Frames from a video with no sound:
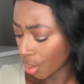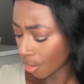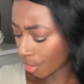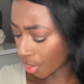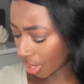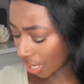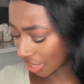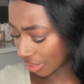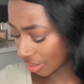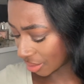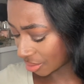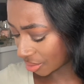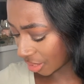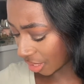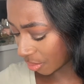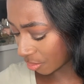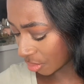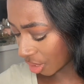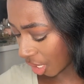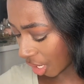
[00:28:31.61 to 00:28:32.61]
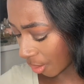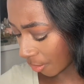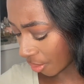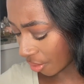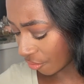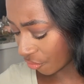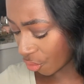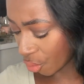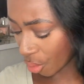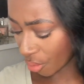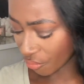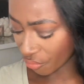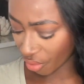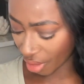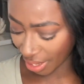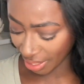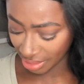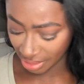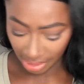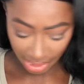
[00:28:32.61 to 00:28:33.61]
But at the same time, if you're
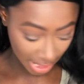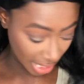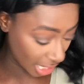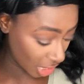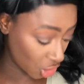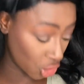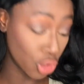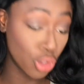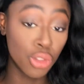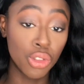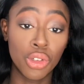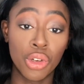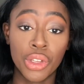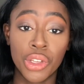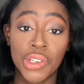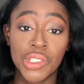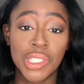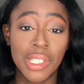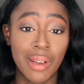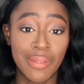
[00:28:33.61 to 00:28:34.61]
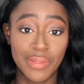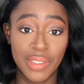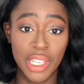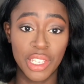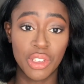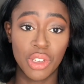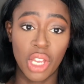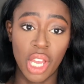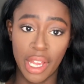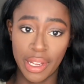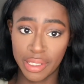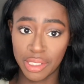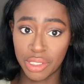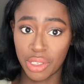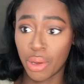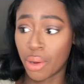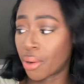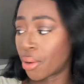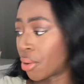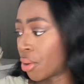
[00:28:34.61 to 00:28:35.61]
invited and you know yourself that you can't
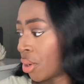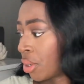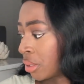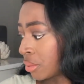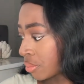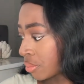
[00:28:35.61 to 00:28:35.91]
go,